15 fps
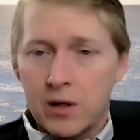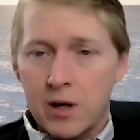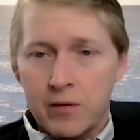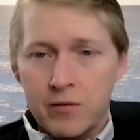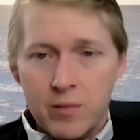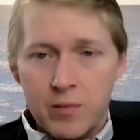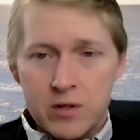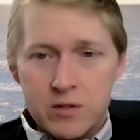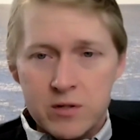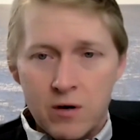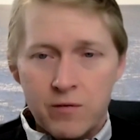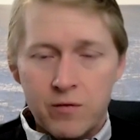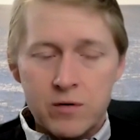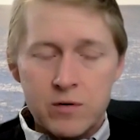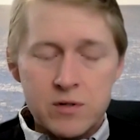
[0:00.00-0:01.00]
Governments
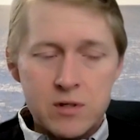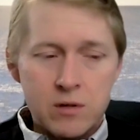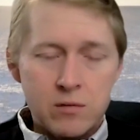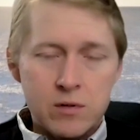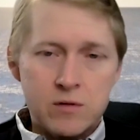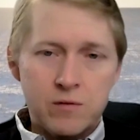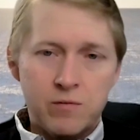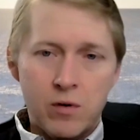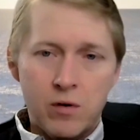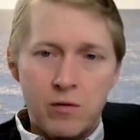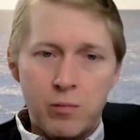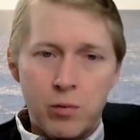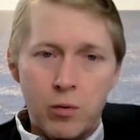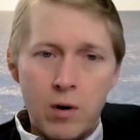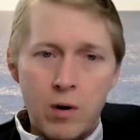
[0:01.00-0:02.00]
offer a series of
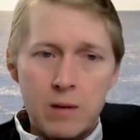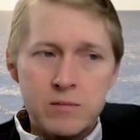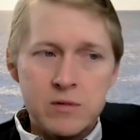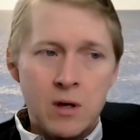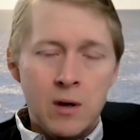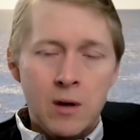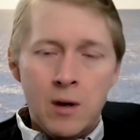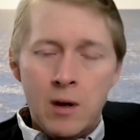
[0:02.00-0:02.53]
programs,